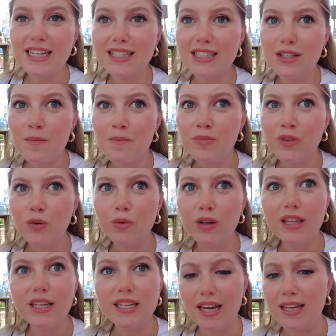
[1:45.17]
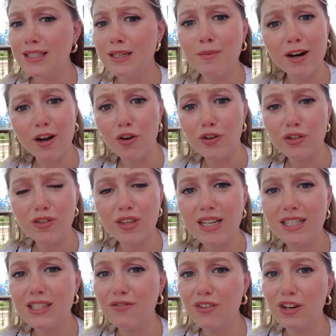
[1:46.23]
it's really tasty, but I also think
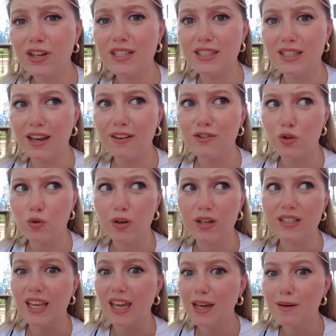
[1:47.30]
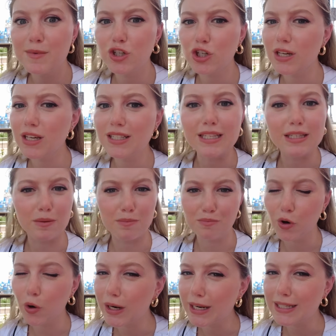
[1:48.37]
it's a very safe choice. Ham and cheese is a
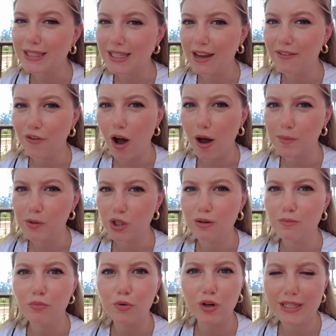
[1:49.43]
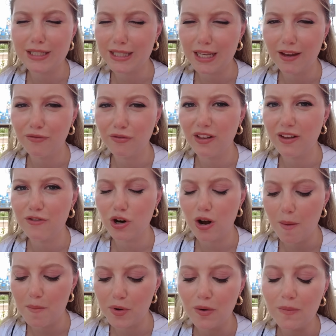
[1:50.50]
pretty safe option, pretty safe flavor
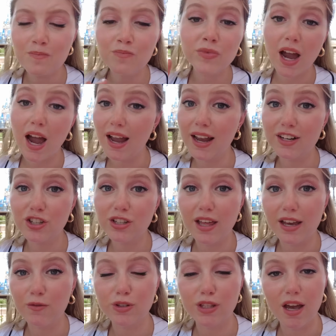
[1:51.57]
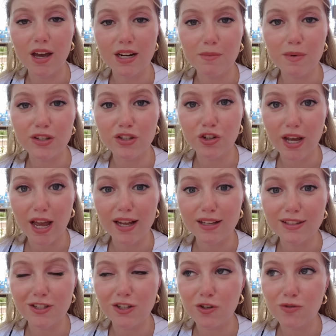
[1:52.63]
combo. I actually like what the honey mustard
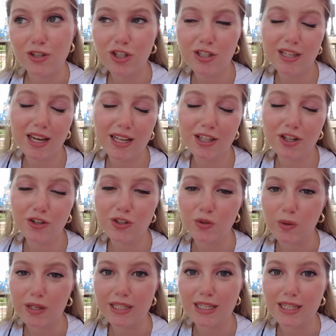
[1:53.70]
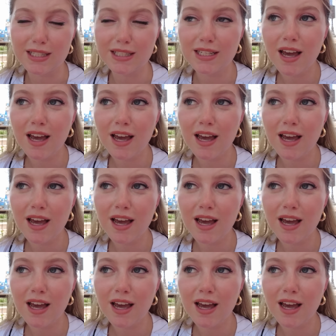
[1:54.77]
adds to it, just like a little sweetness.